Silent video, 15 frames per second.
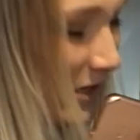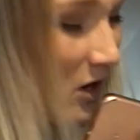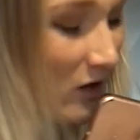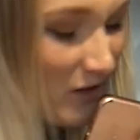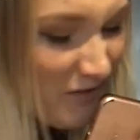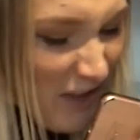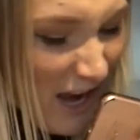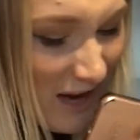and all
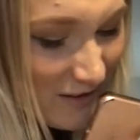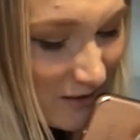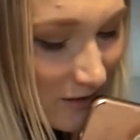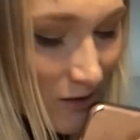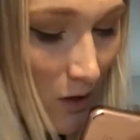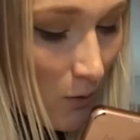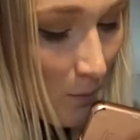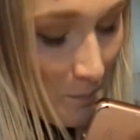of that,
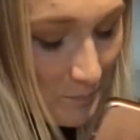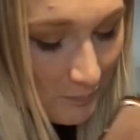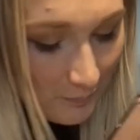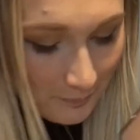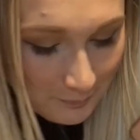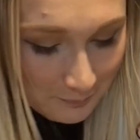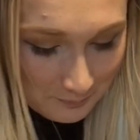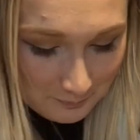so.
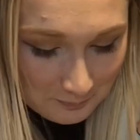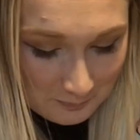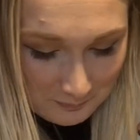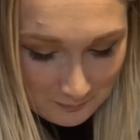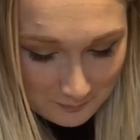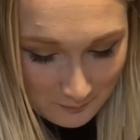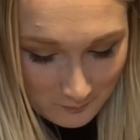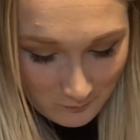
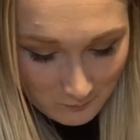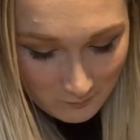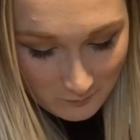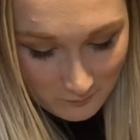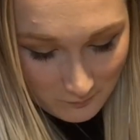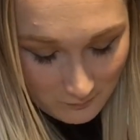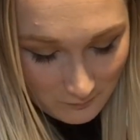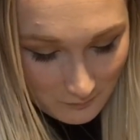Sure, where
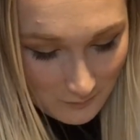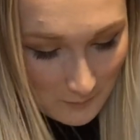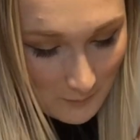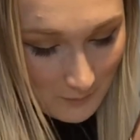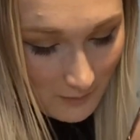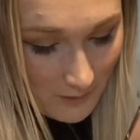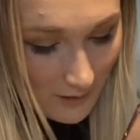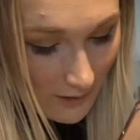are you
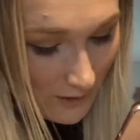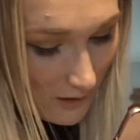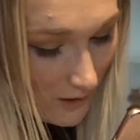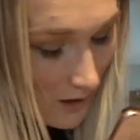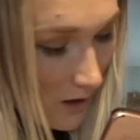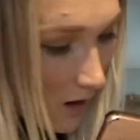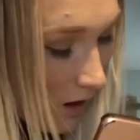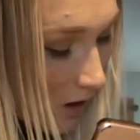located?
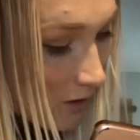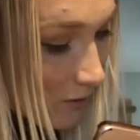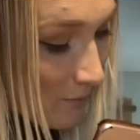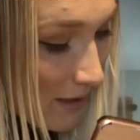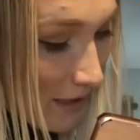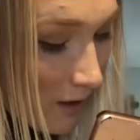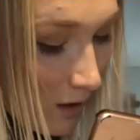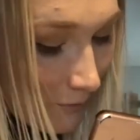Our
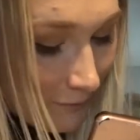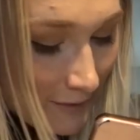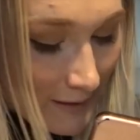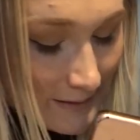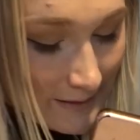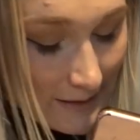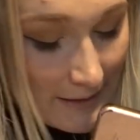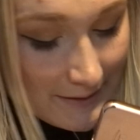main
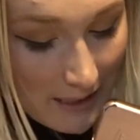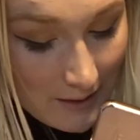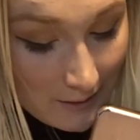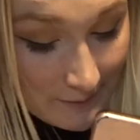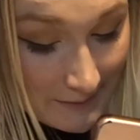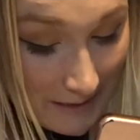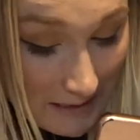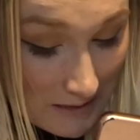office is out
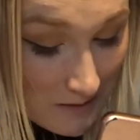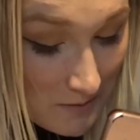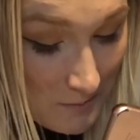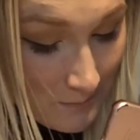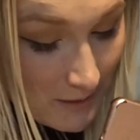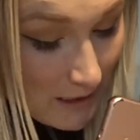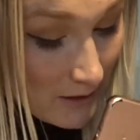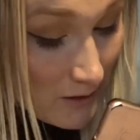of
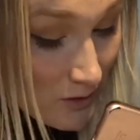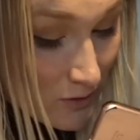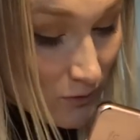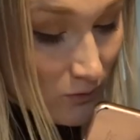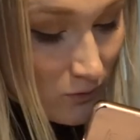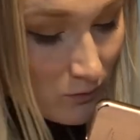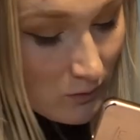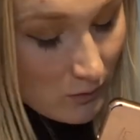Salem, but I
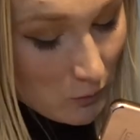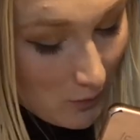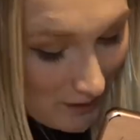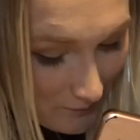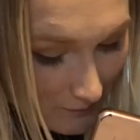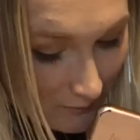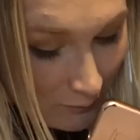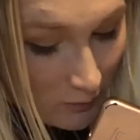do quite
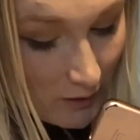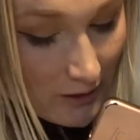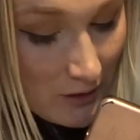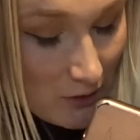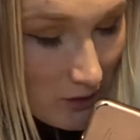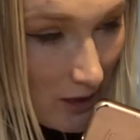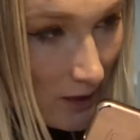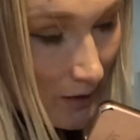a bit of work in
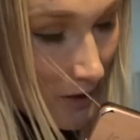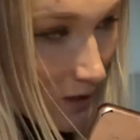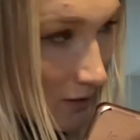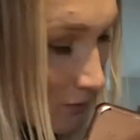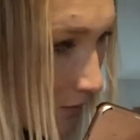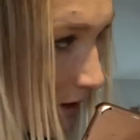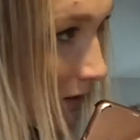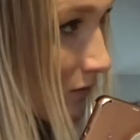your area
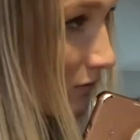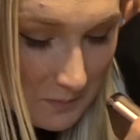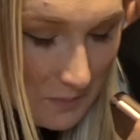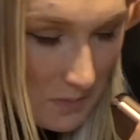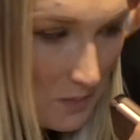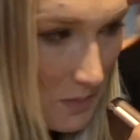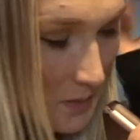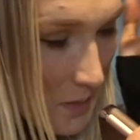as well.
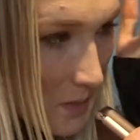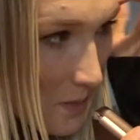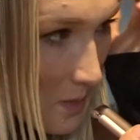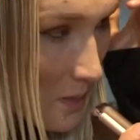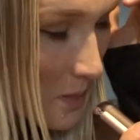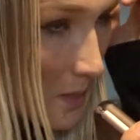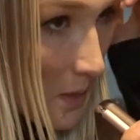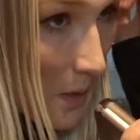So maybe
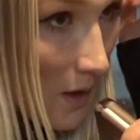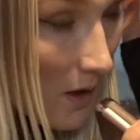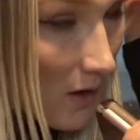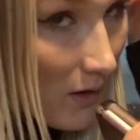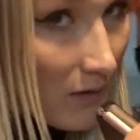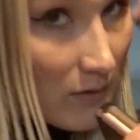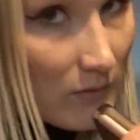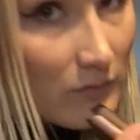when these
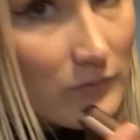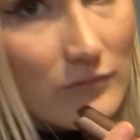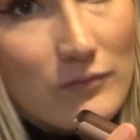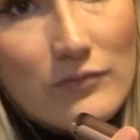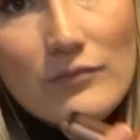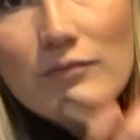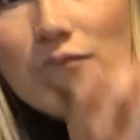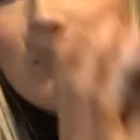things are
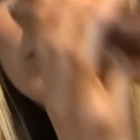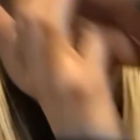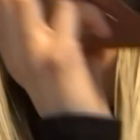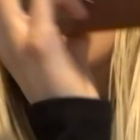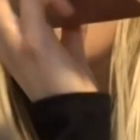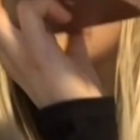getting close